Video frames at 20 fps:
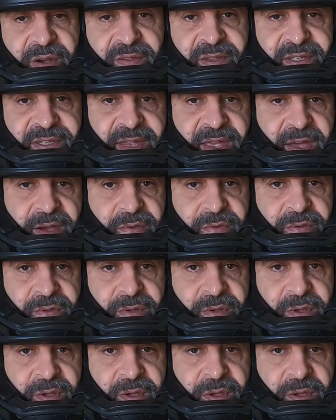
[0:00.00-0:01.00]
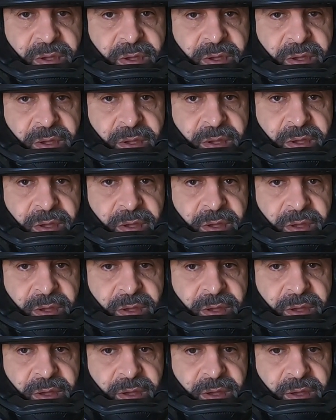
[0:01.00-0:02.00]
the sound
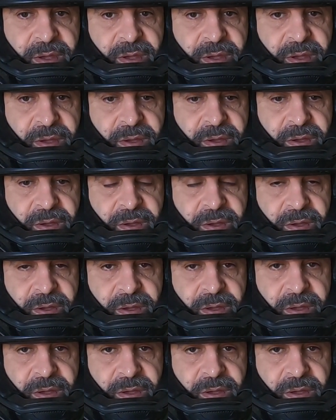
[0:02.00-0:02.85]
uh,